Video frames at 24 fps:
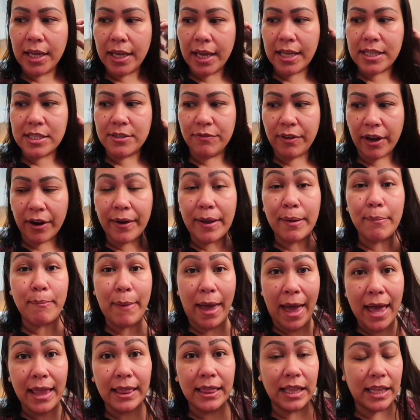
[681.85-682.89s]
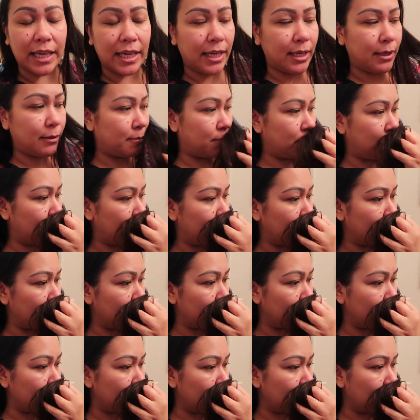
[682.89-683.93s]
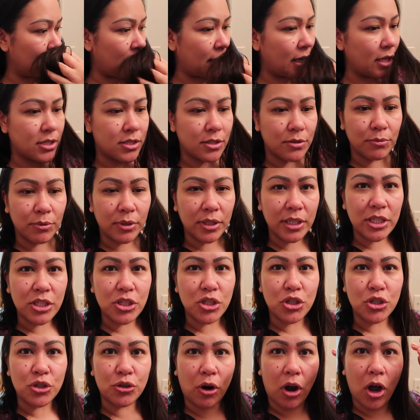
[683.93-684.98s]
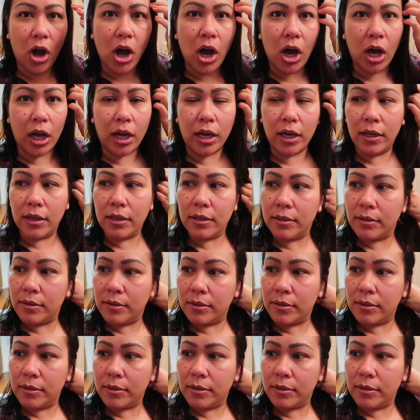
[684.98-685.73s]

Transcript: It's very manly and it's really strong.